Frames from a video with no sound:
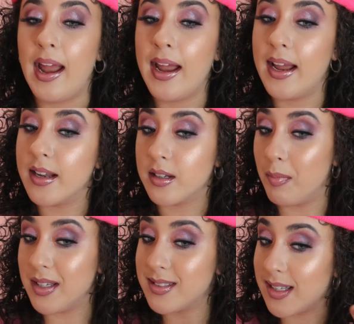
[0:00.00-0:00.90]
And
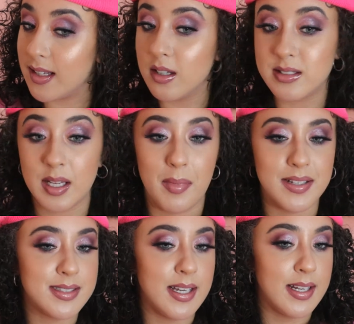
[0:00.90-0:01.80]
my skin looks like
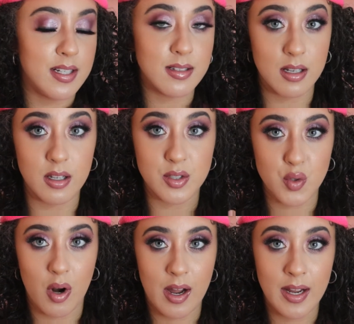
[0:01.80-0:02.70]
my skin. It doesn't look
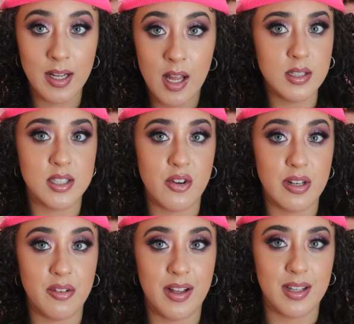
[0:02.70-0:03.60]
dry,
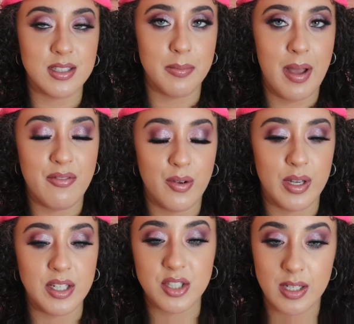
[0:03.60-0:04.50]
considering the fact that it's a matte
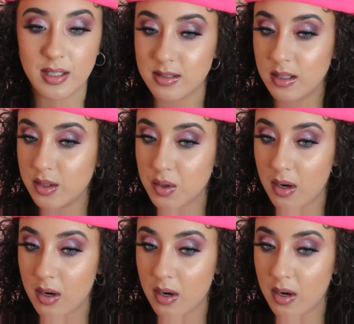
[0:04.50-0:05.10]
foundation. It doesn't look